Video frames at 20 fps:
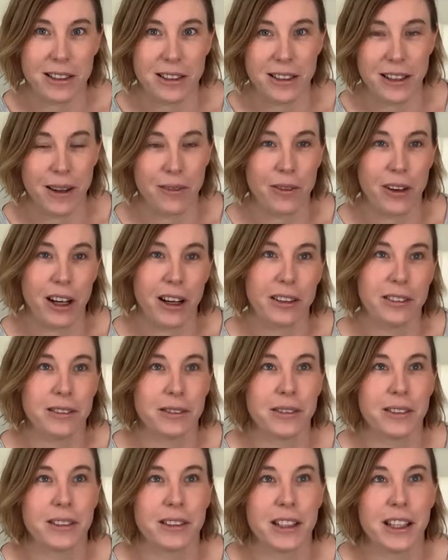to Denver.
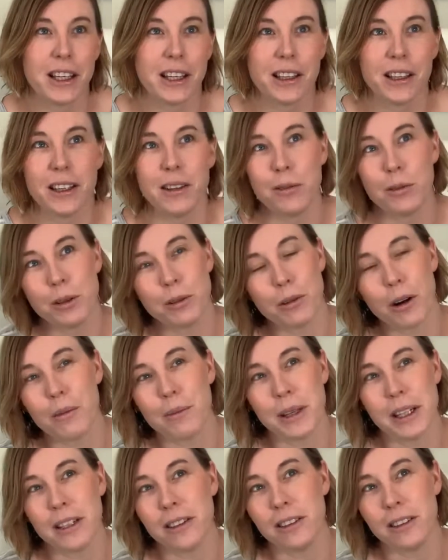He would
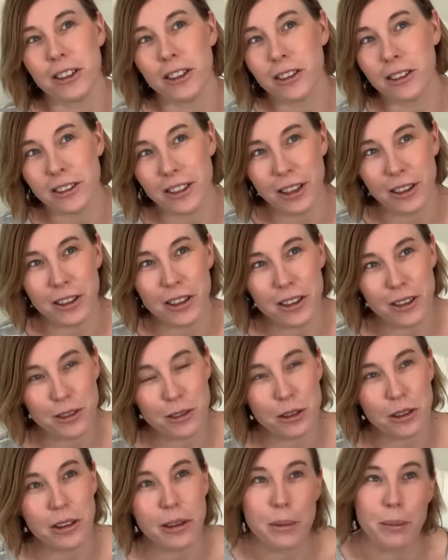want me to tell you the
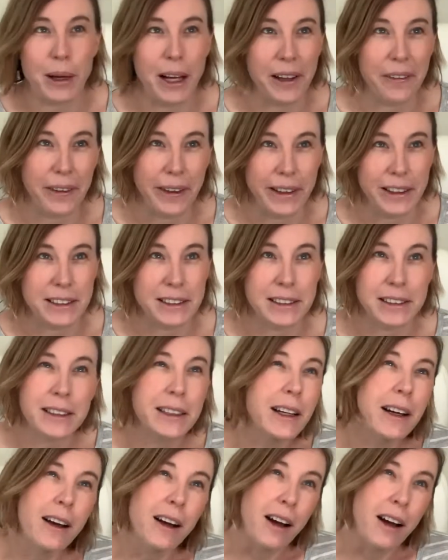truth about this.